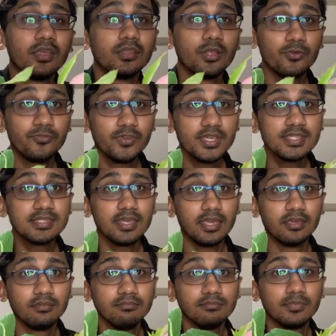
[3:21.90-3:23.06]
Now first
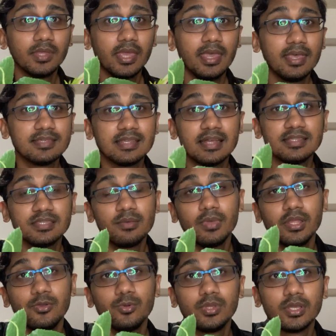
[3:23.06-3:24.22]
thing is that
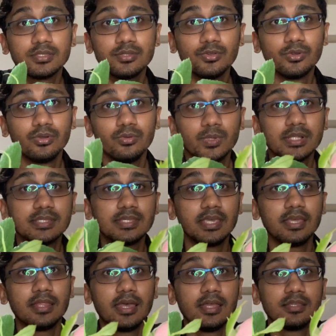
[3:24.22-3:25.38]
somebody who doesn't know will say
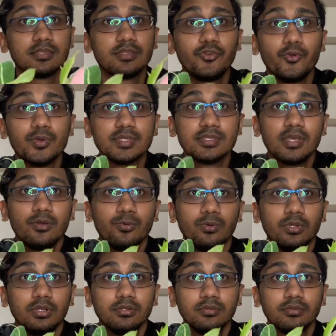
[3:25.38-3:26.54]
that the roses are
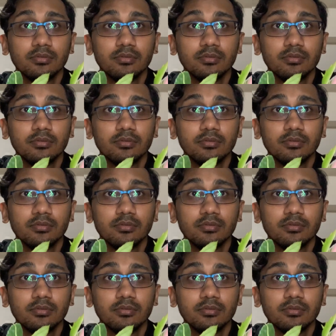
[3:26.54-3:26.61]
old,